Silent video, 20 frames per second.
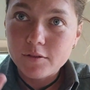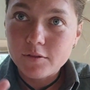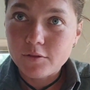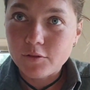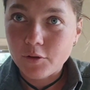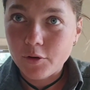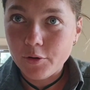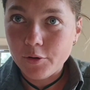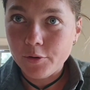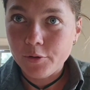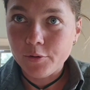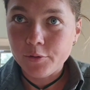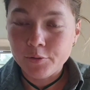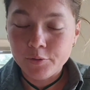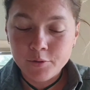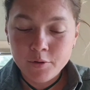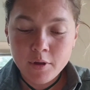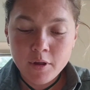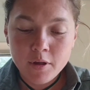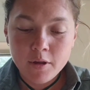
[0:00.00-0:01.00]
So
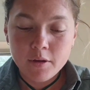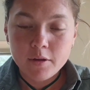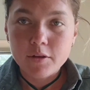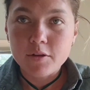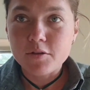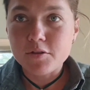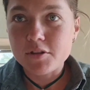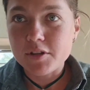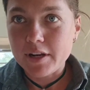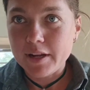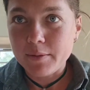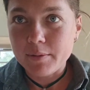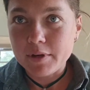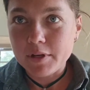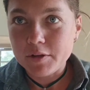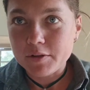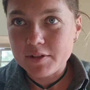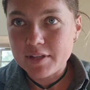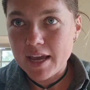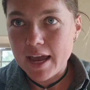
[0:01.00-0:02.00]
usually when
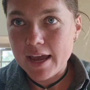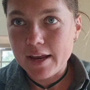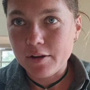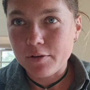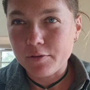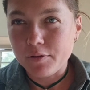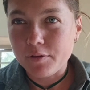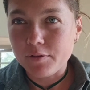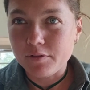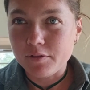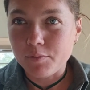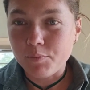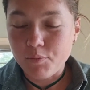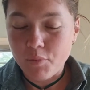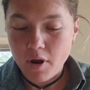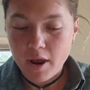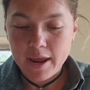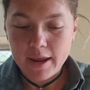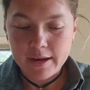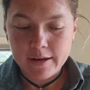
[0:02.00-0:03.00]
you tan, you'll use the
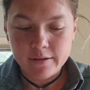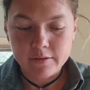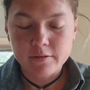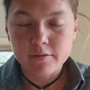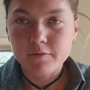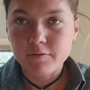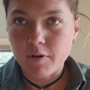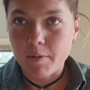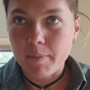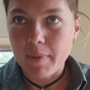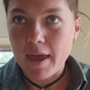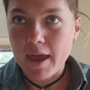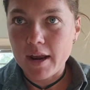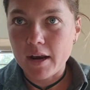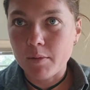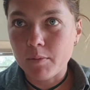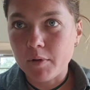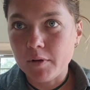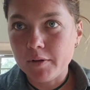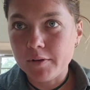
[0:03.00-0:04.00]
brain from the
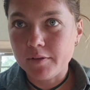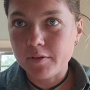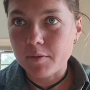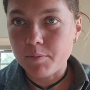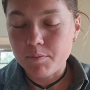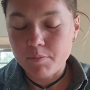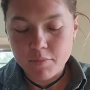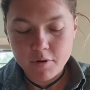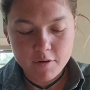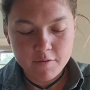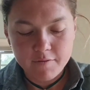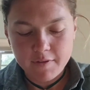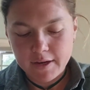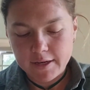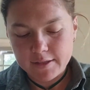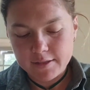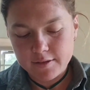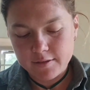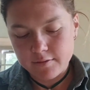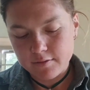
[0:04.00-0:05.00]
animal as a
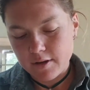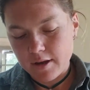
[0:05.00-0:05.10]
perfect